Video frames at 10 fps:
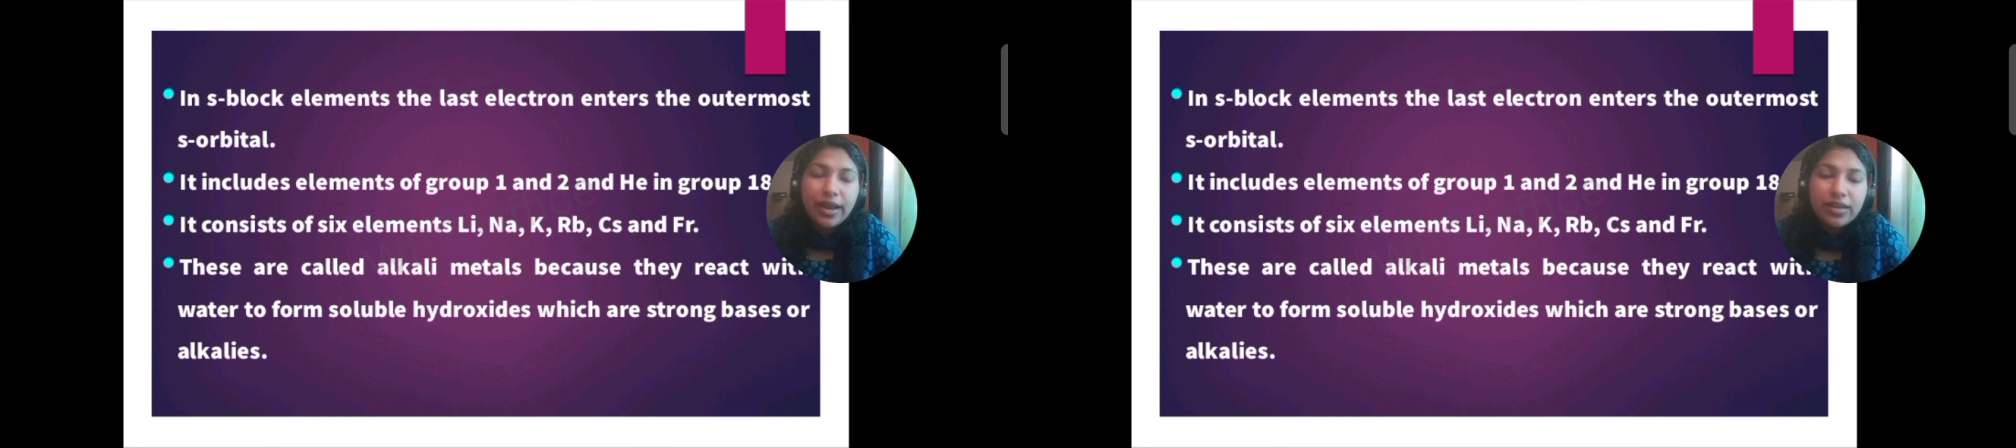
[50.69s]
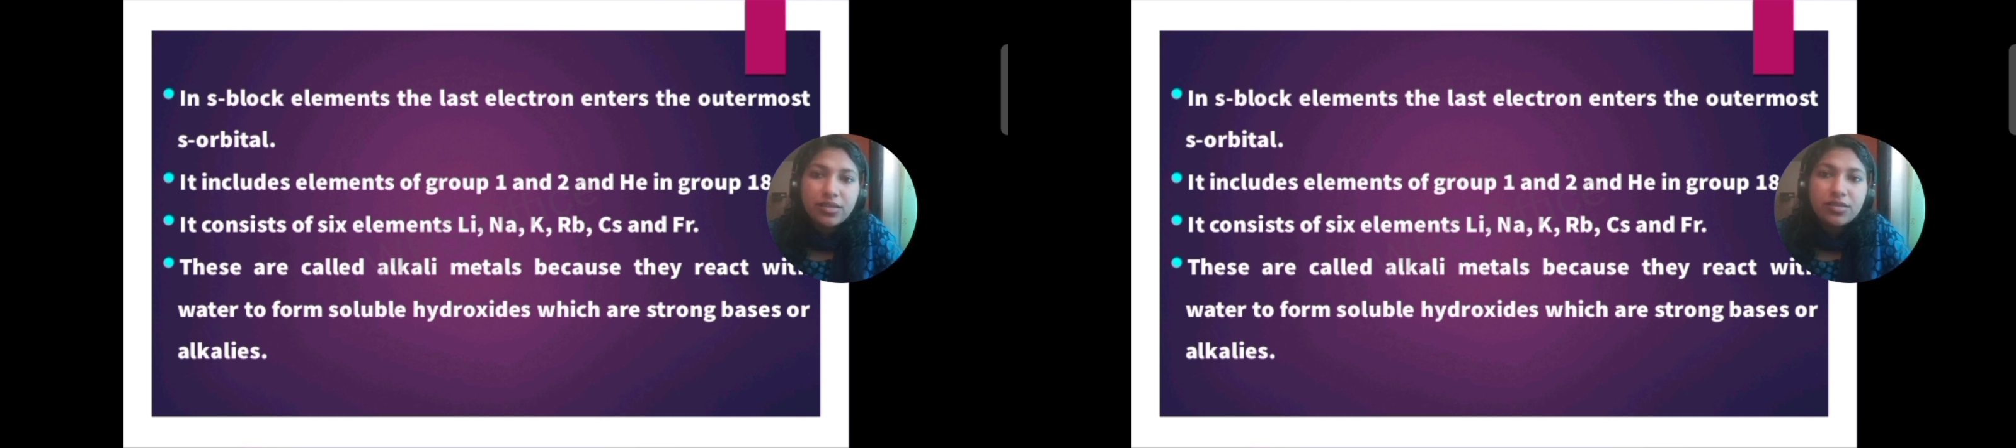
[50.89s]

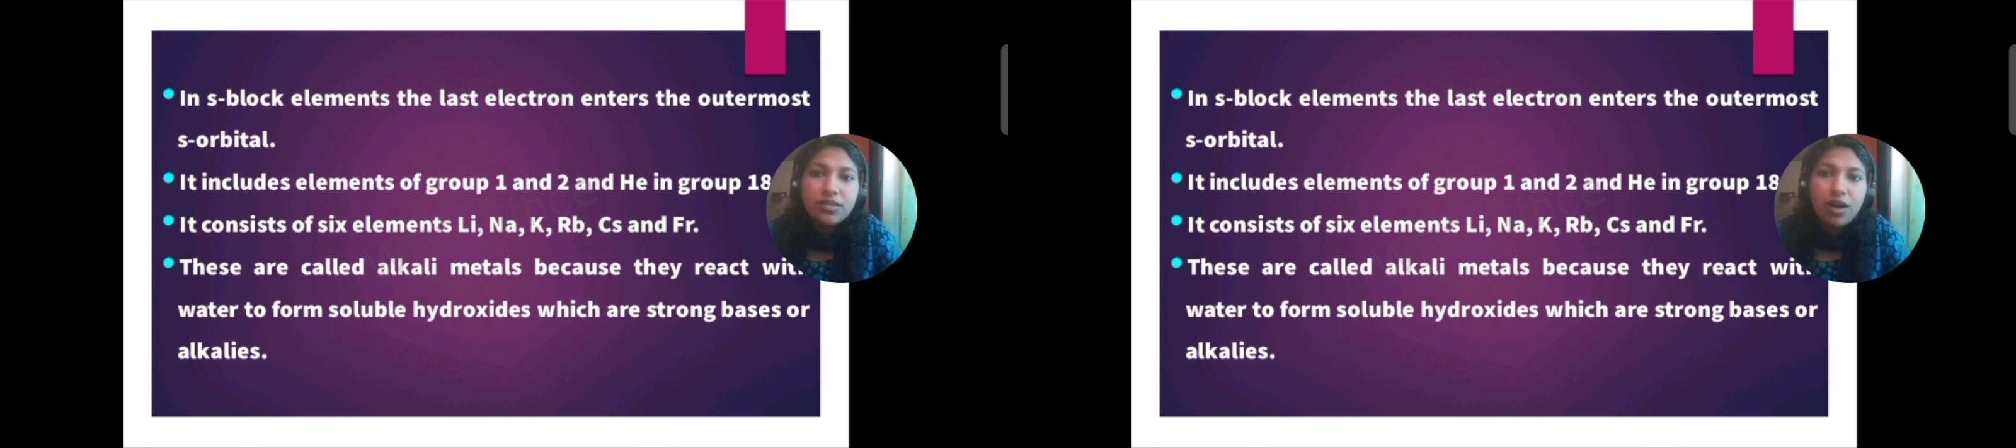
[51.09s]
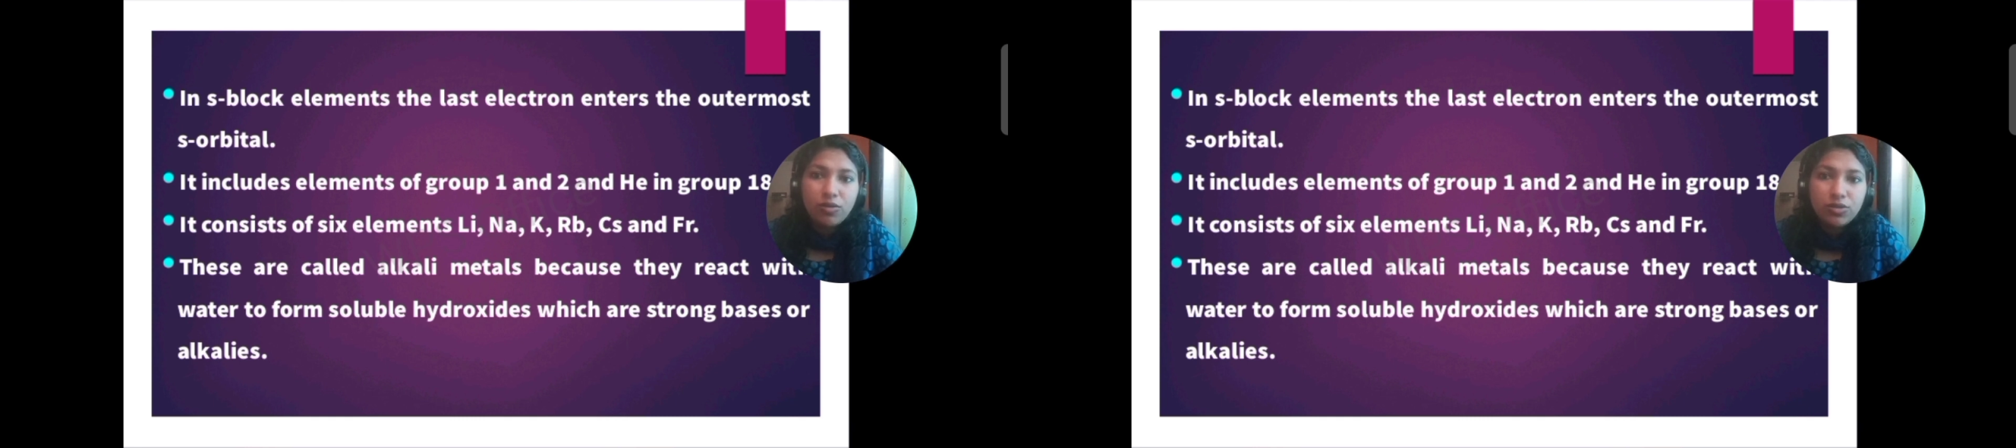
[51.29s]
enters
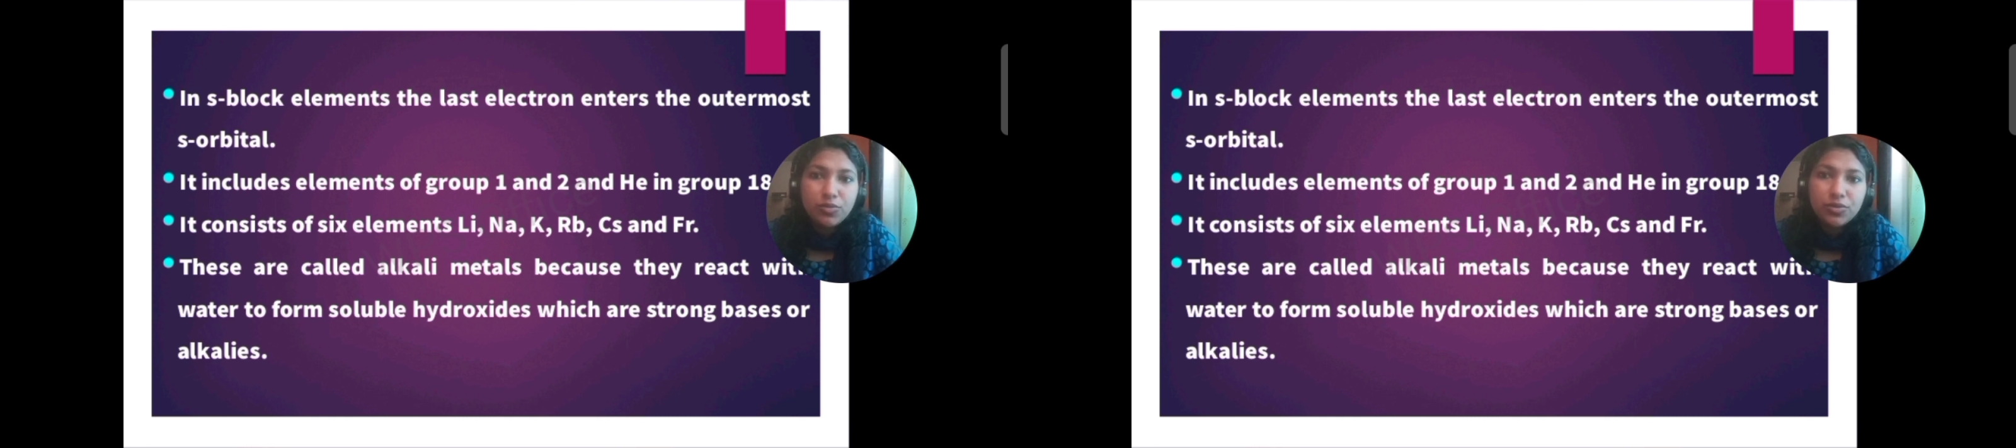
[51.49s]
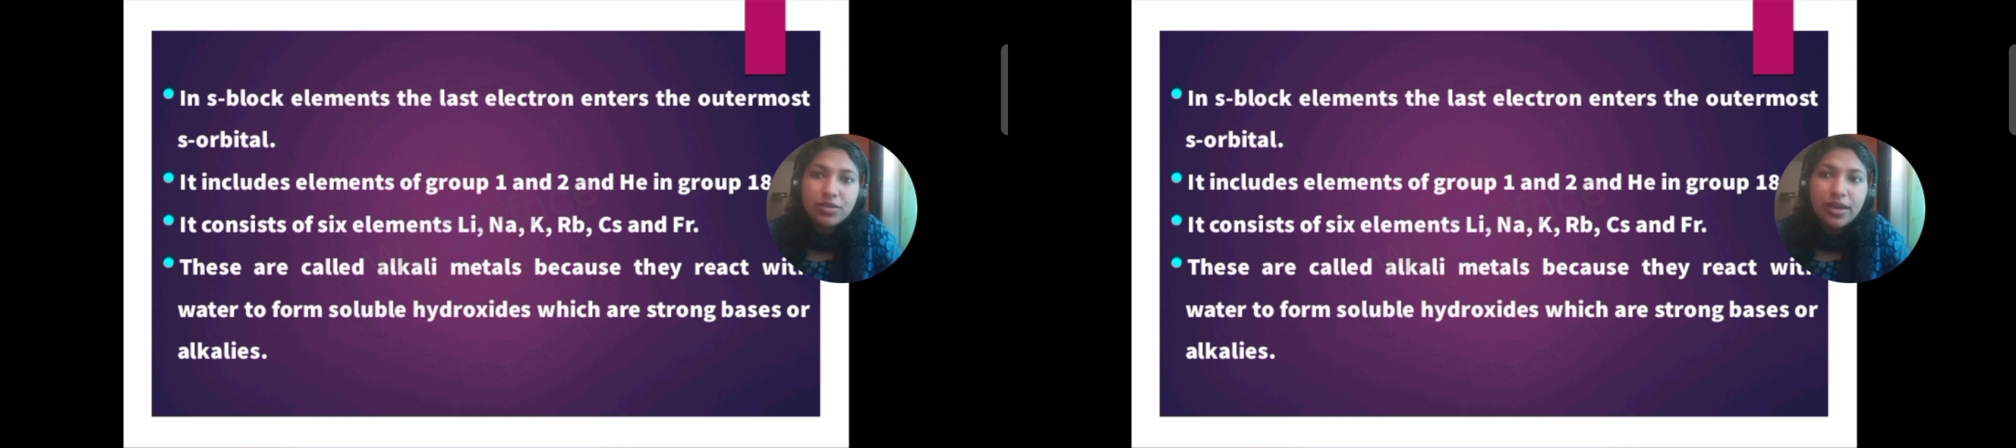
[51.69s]
the
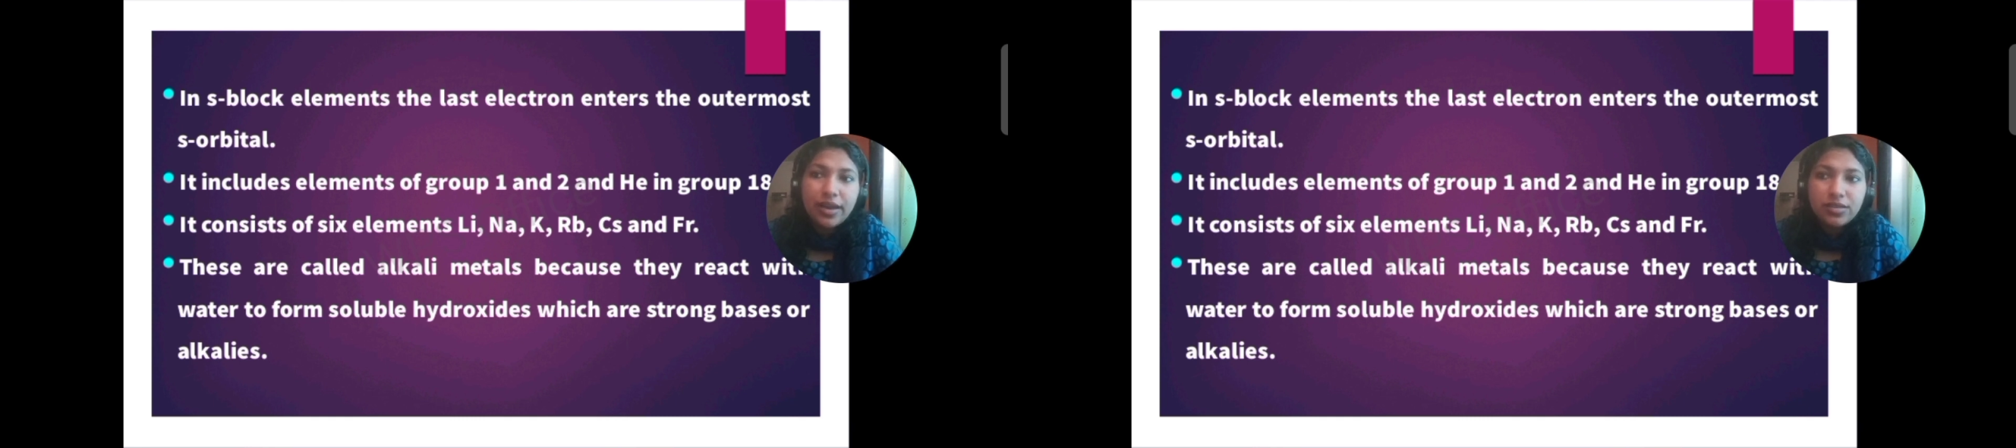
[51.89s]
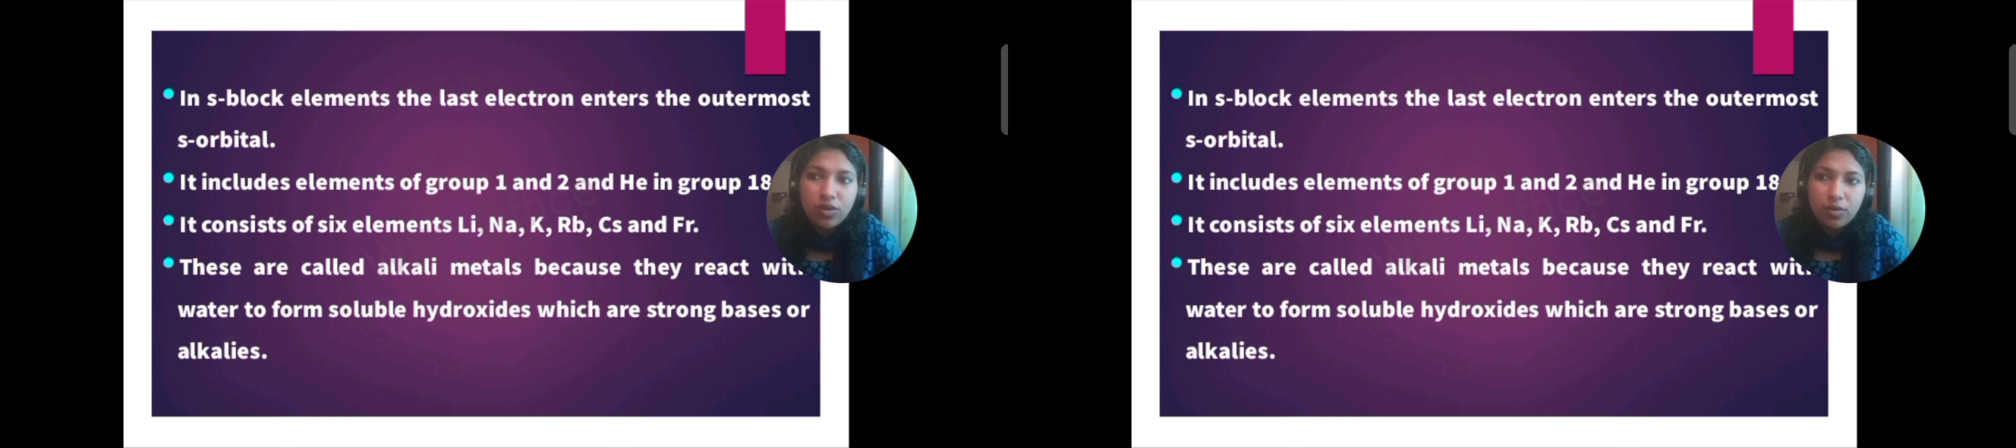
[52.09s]
outermost
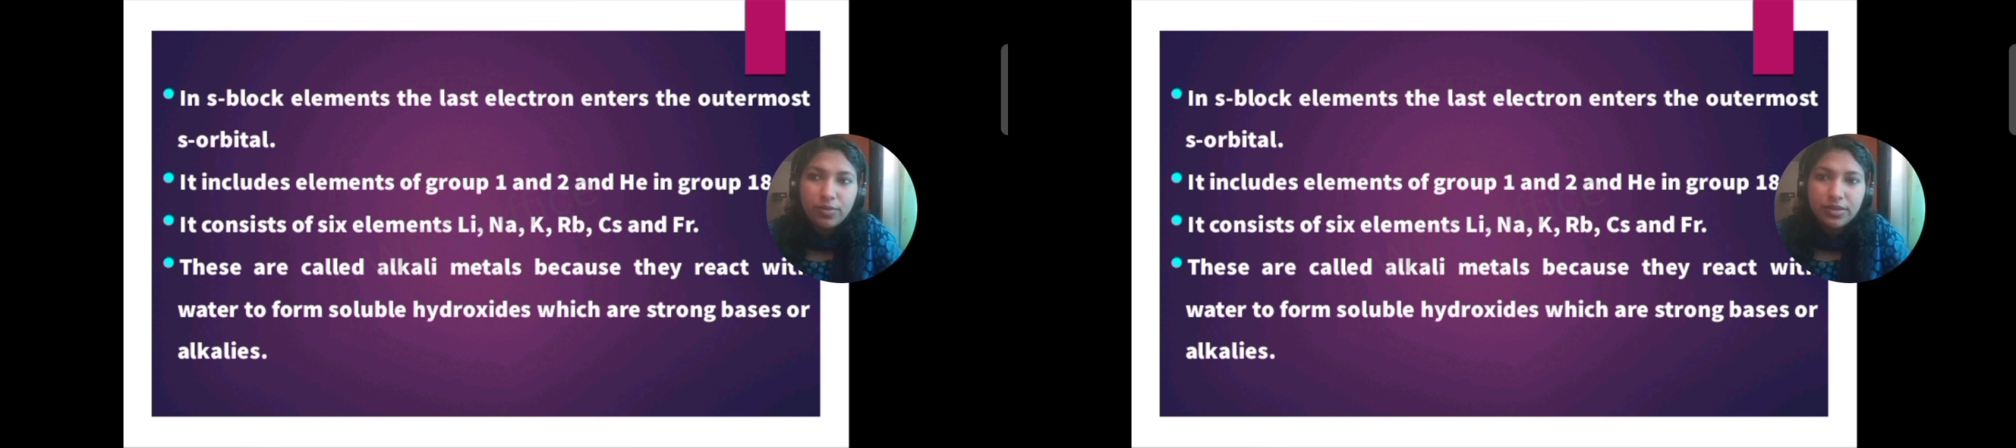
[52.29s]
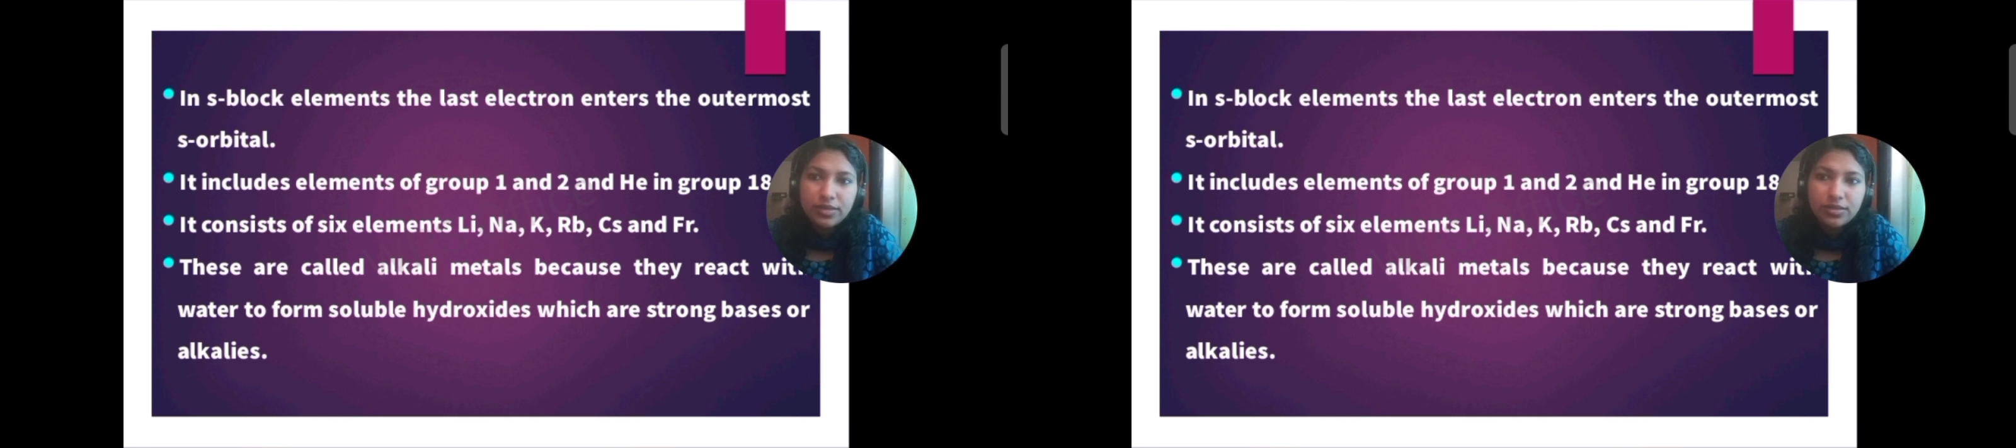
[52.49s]
s
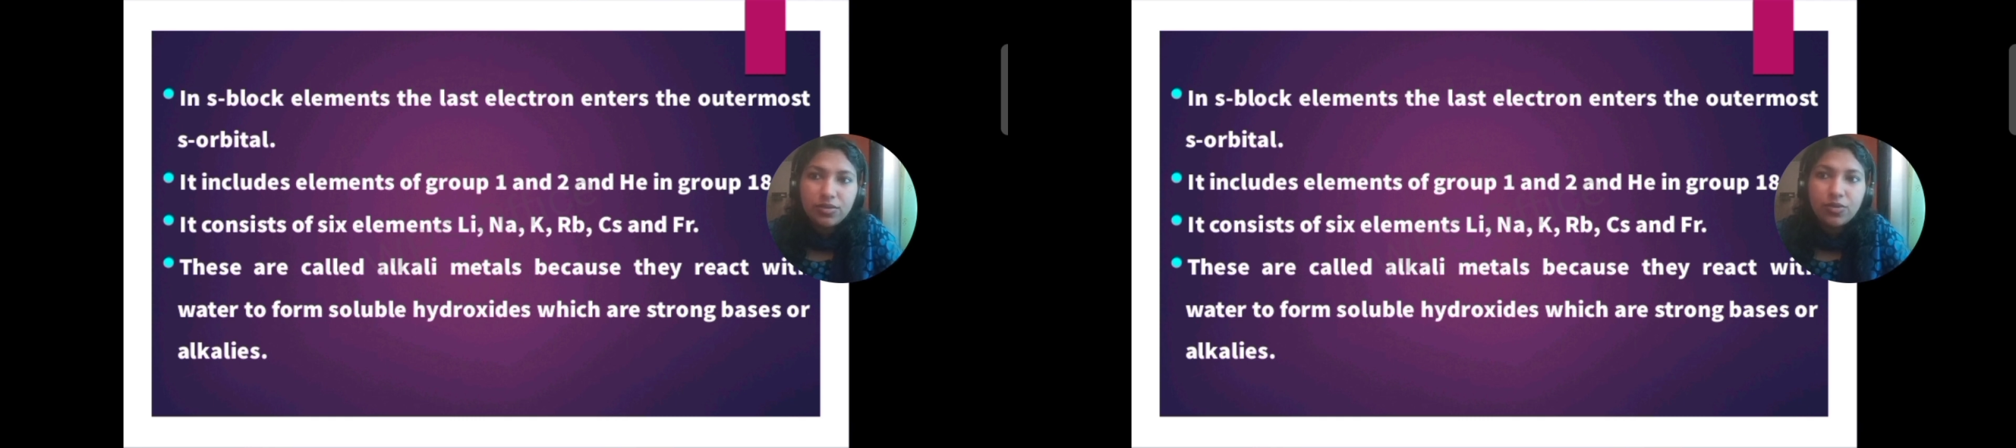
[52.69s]
orbitals.